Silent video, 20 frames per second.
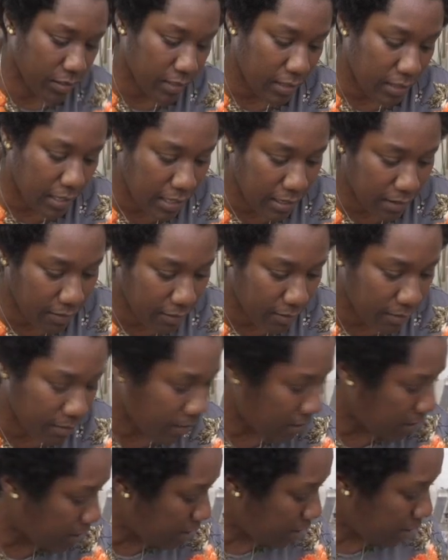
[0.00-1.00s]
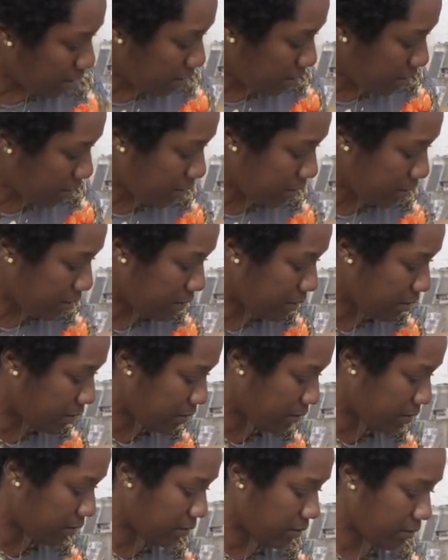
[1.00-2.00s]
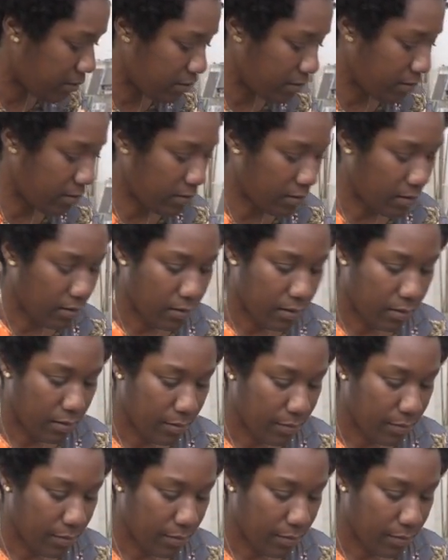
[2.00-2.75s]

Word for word: are high quality drawings of your